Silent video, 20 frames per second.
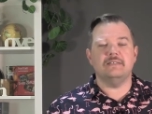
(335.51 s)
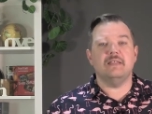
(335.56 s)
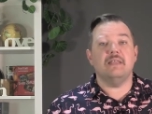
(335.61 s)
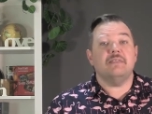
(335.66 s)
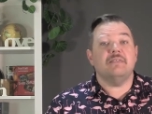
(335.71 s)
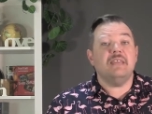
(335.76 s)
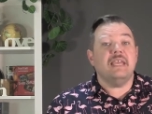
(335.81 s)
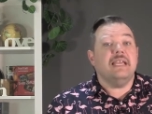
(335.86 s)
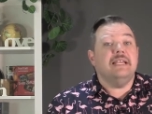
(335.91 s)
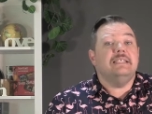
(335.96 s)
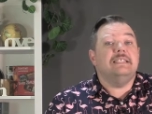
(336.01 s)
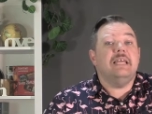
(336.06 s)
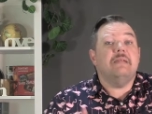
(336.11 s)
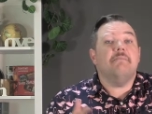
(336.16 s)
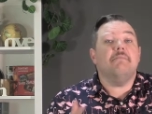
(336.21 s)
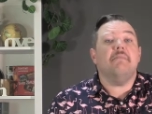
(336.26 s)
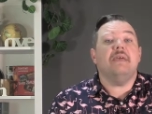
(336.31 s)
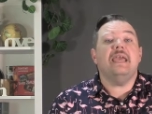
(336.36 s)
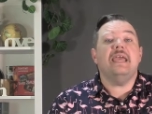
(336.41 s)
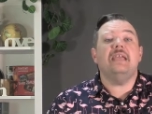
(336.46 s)
the things that
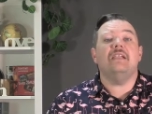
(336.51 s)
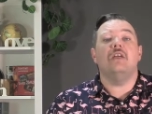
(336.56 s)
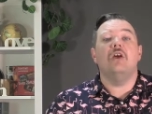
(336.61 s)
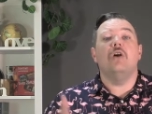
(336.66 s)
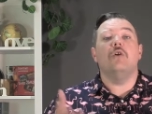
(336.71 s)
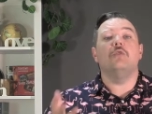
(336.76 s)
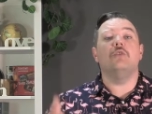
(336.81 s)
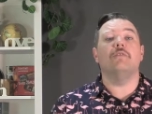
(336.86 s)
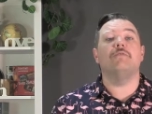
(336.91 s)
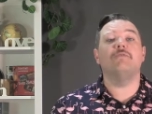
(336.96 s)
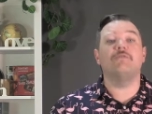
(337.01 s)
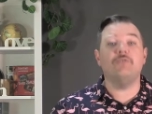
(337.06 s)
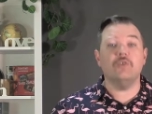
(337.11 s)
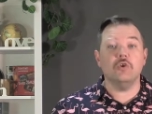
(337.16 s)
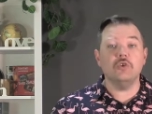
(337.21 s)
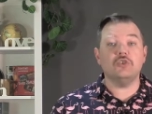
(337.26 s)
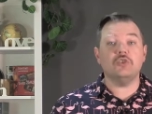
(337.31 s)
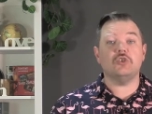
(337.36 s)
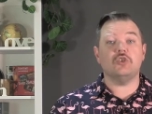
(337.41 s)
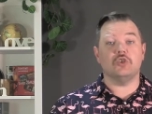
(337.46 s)
made the
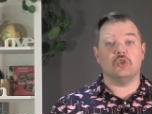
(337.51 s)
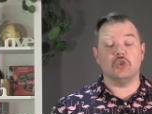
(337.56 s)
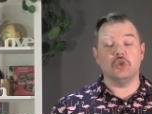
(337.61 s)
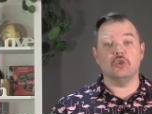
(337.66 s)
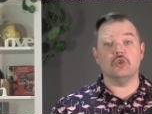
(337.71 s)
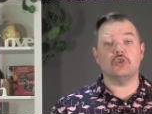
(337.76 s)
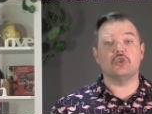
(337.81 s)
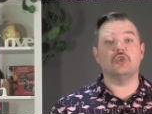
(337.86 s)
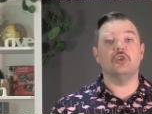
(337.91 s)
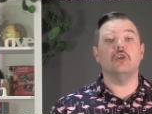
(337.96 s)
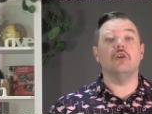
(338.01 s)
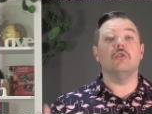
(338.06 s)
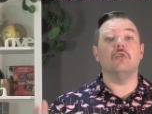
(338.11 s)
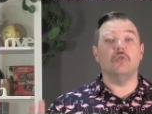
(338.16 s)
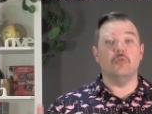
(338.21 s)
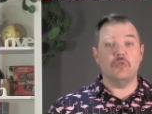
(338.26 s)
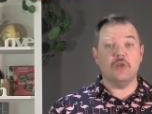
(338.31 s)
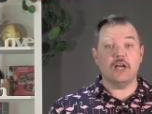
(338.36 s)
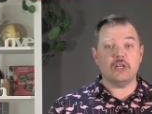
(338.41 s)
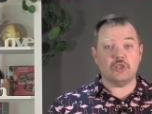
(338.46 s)
first church
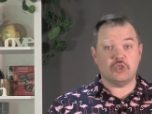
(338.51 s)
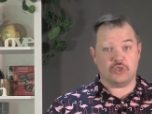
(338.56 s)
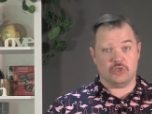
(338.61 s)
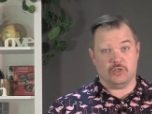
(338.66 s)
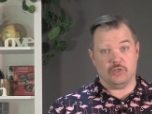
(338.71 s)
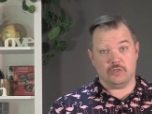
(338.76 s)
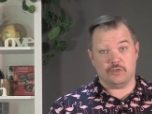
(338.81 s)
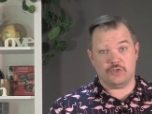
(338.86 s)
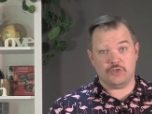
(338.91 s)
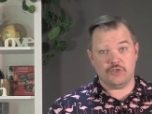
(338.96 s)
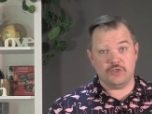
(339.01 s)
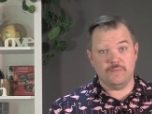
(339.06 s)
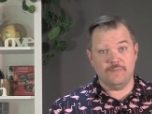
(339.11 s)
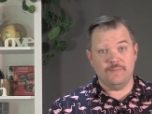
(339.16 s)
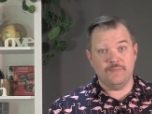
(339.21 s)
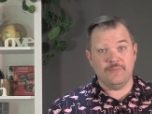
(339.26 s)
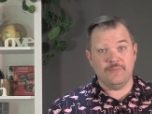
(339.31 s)
the church.